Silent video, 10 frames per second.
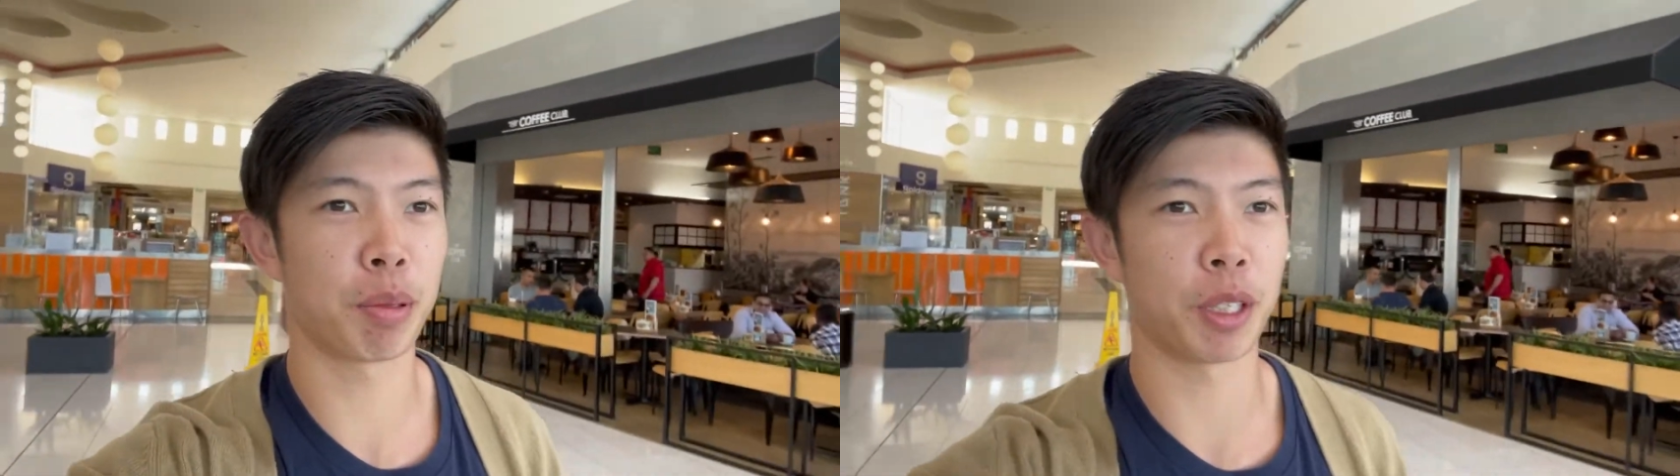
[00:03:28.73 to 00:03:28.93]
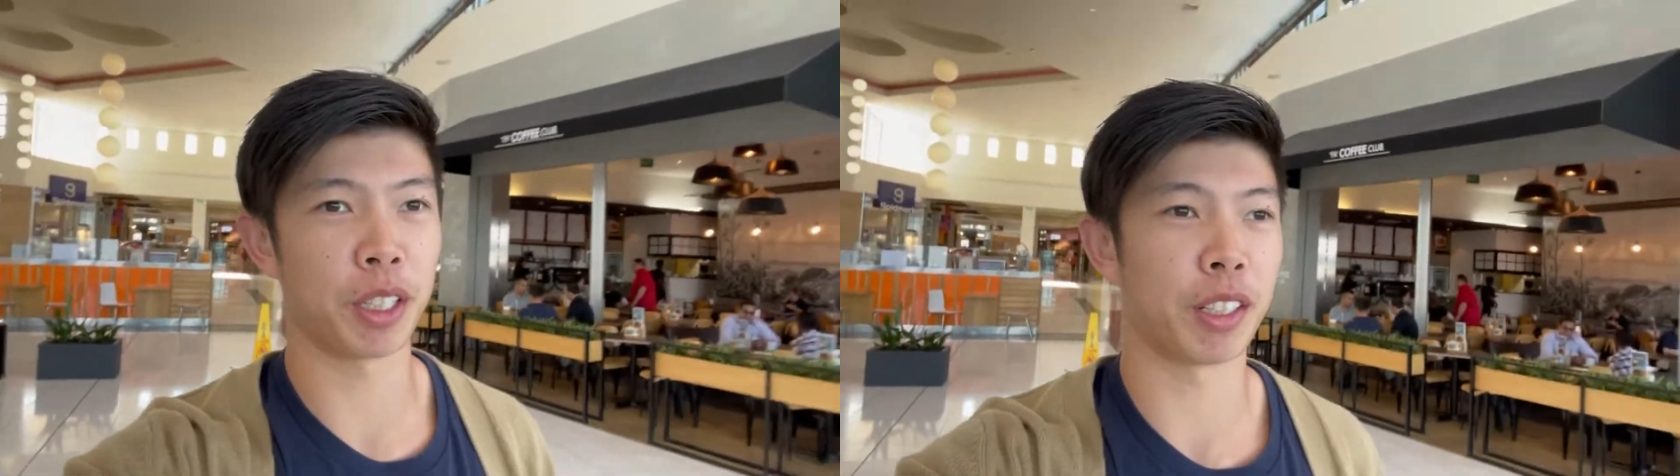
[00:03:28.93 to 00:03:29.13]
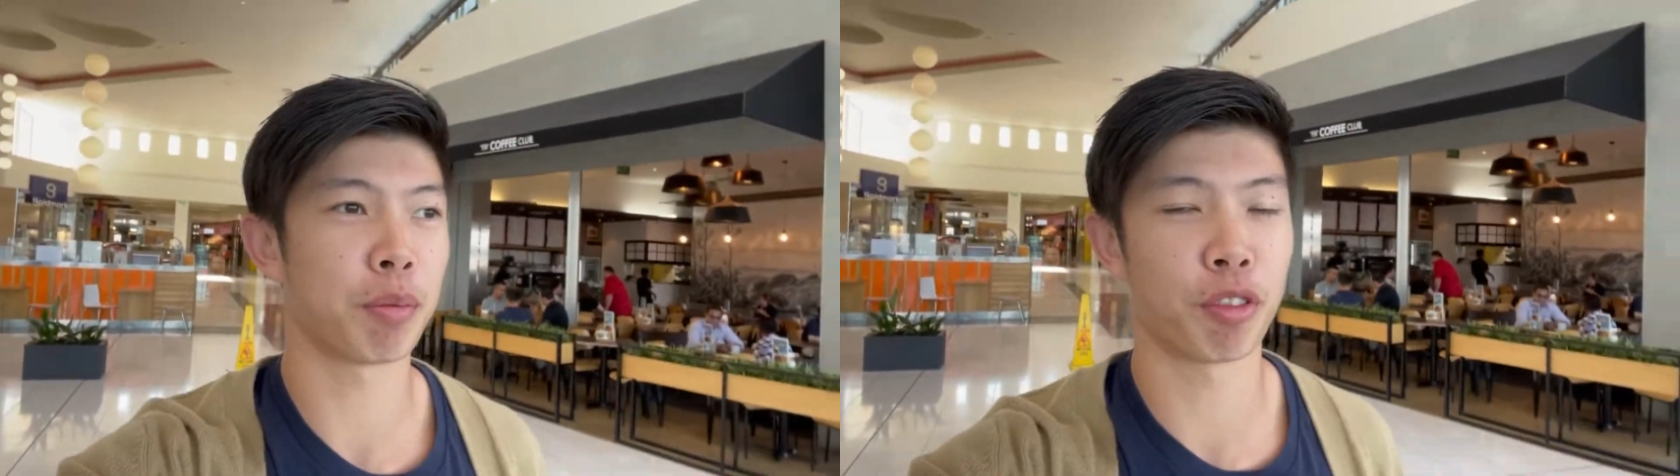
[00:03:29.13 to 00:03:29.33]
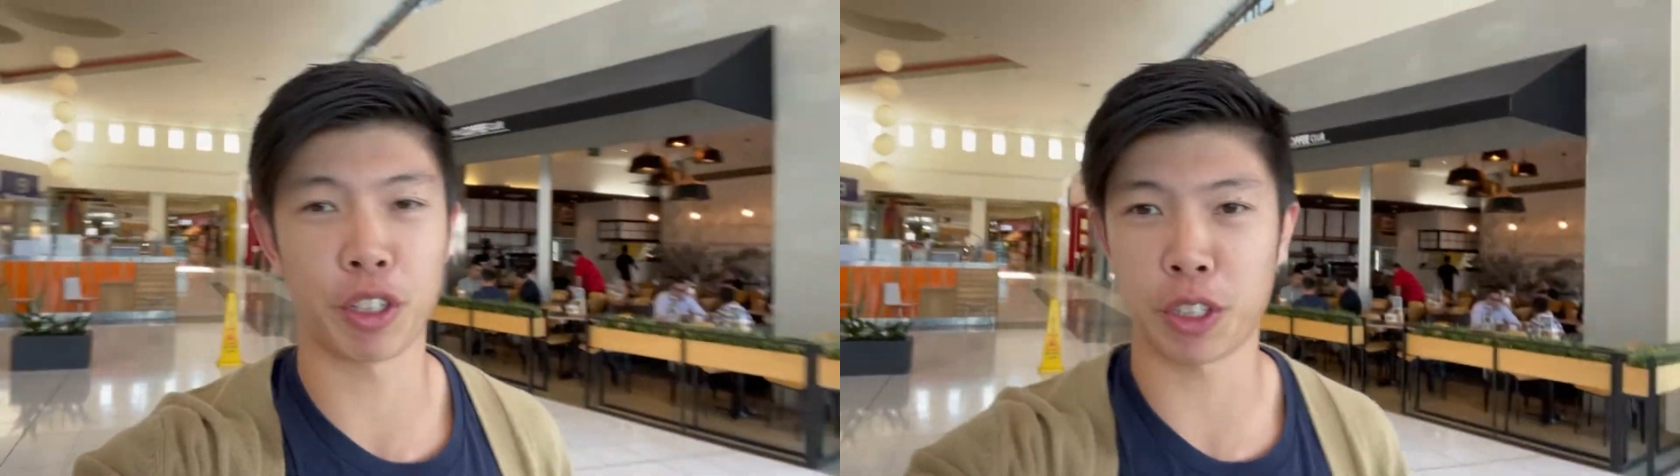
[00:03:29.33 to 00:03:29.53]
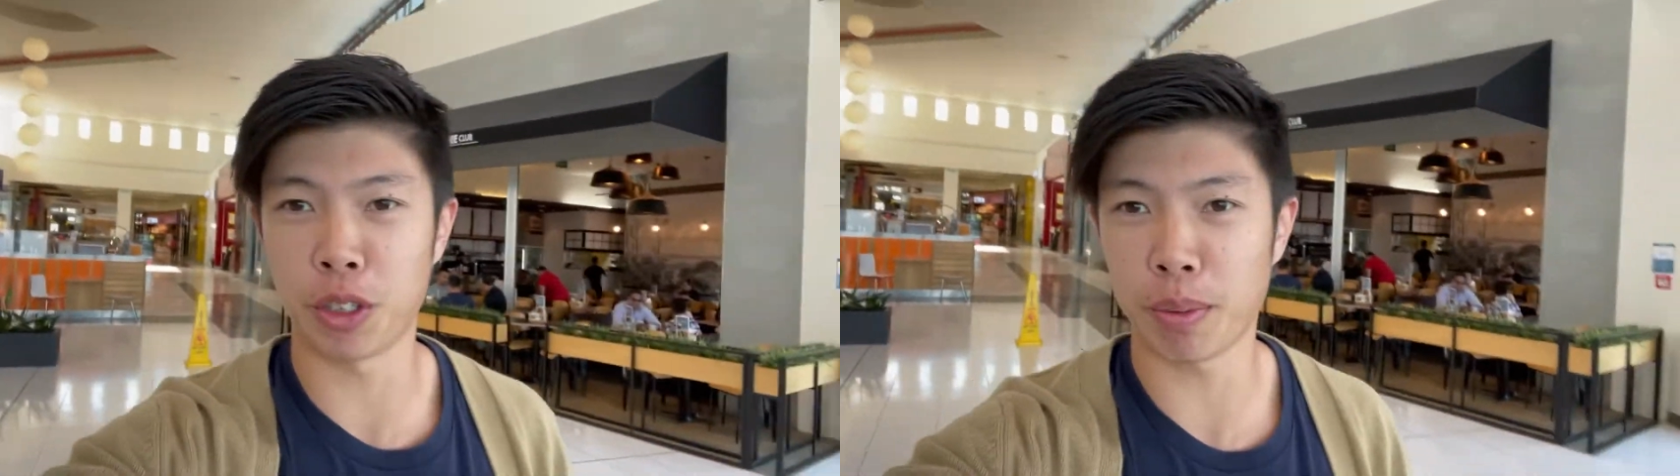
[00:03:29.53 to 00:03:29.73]
pretty
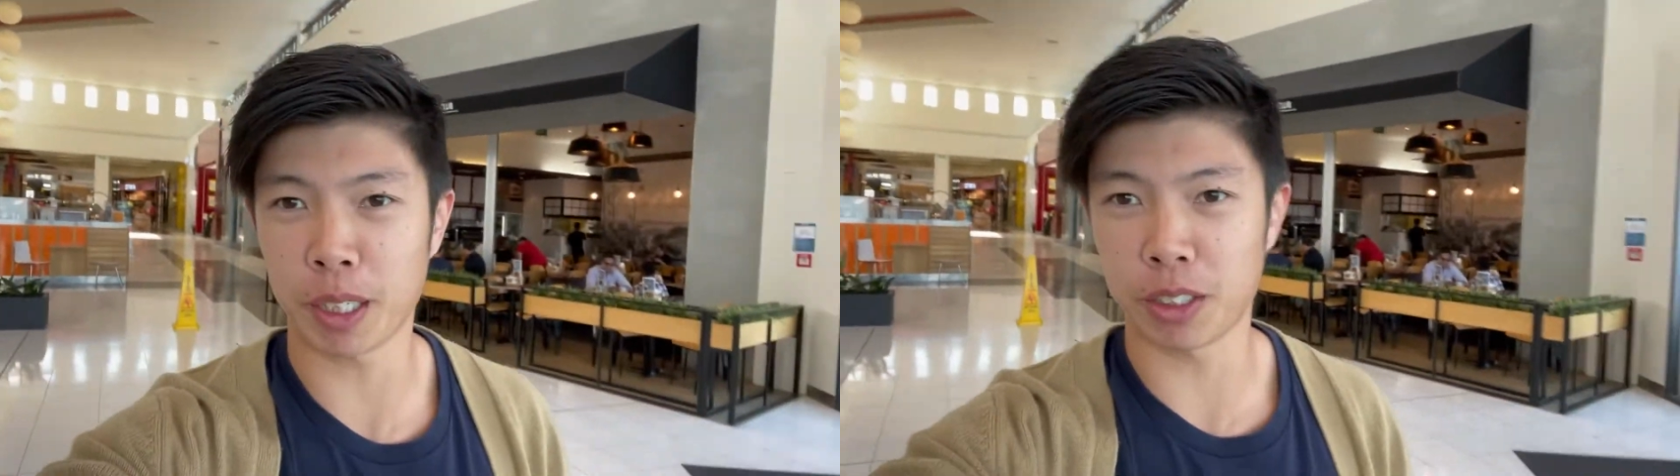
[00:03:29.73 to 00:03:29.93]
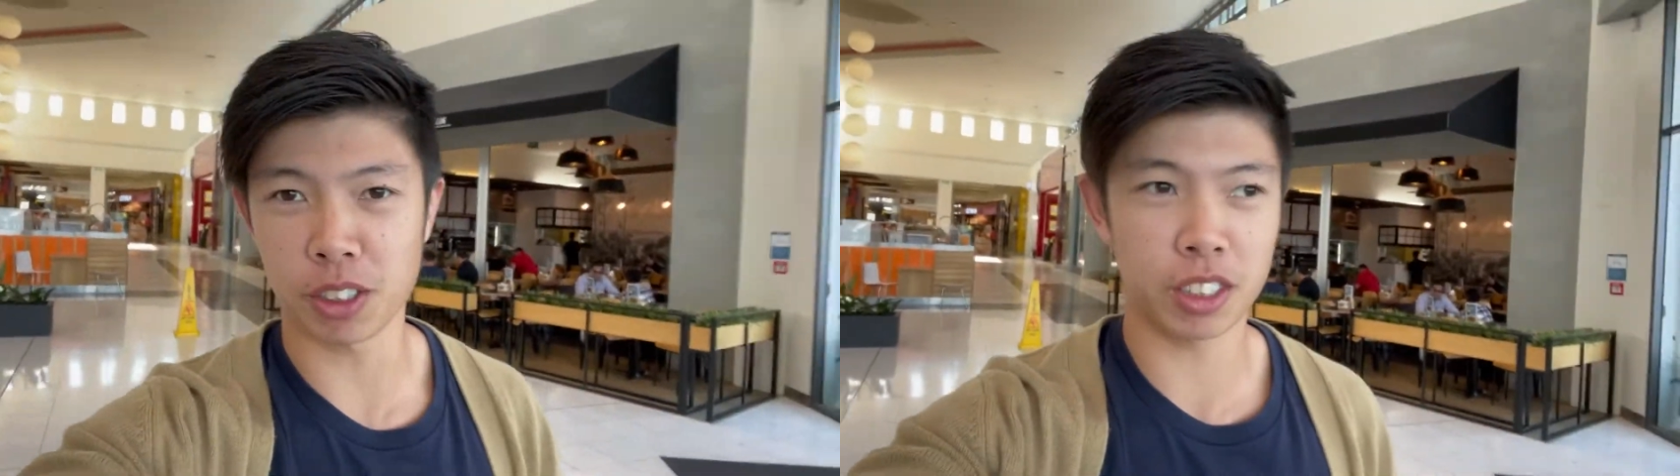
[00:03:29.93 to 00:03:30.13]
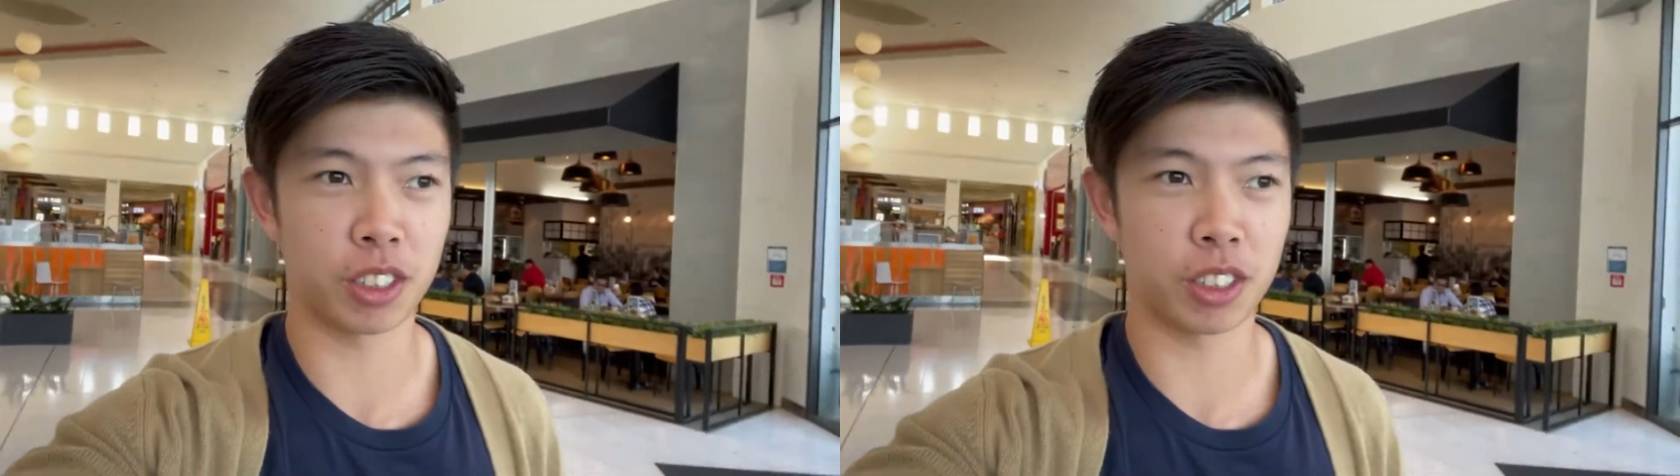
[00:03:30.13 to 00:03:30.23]
professional about it all.